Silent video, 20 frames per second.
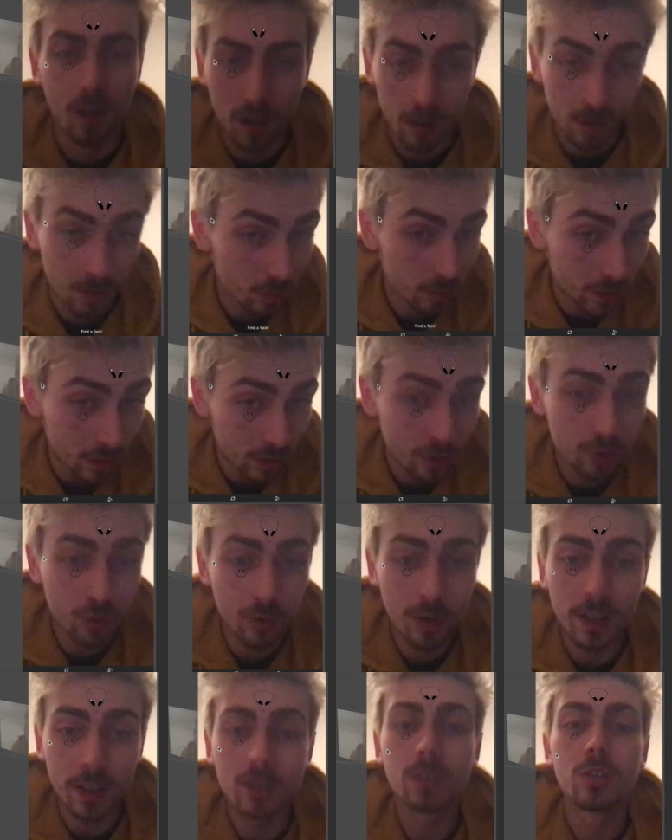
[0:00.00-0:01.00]
which
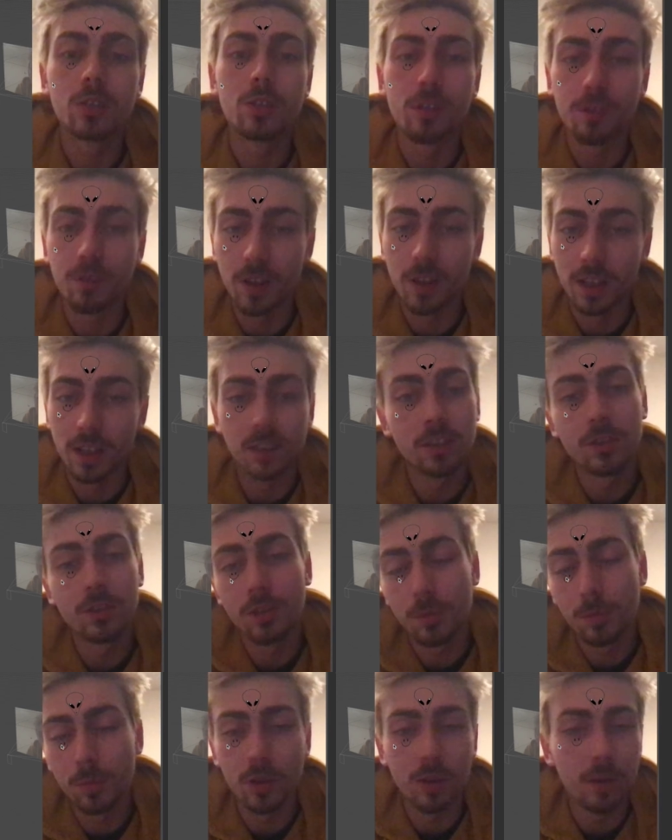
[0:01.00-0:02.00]
tracks to the face. You
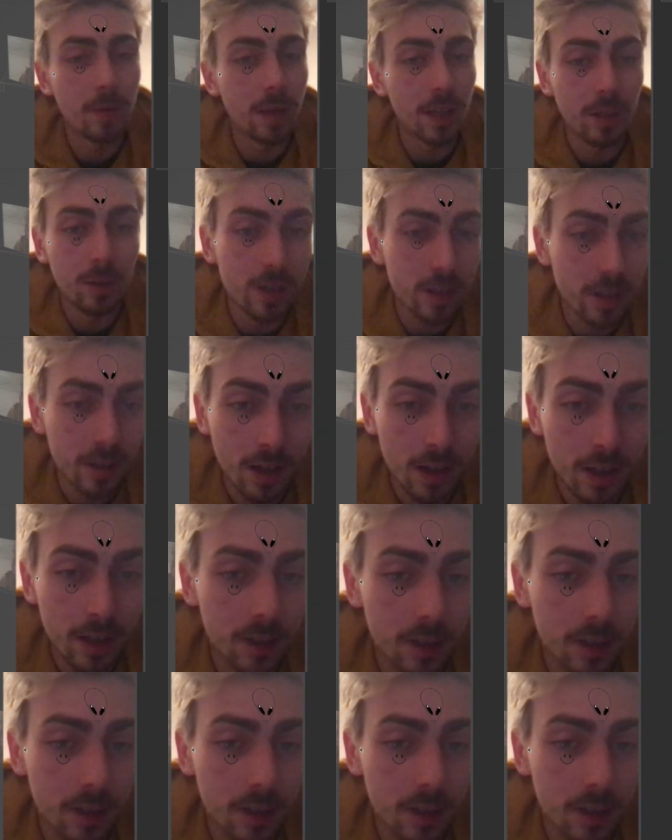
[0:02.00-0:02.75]
can put them anywhere you like,